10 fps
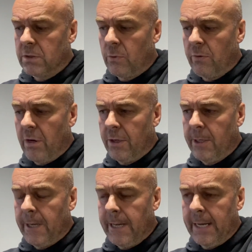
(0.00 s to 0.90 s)
that we're
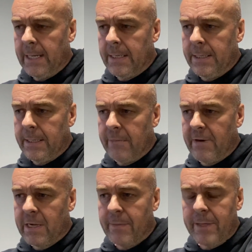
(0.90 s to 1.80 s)
on, and
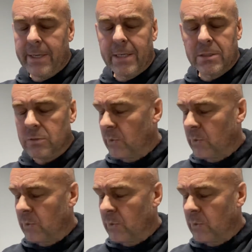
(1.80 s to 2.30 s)
recommendations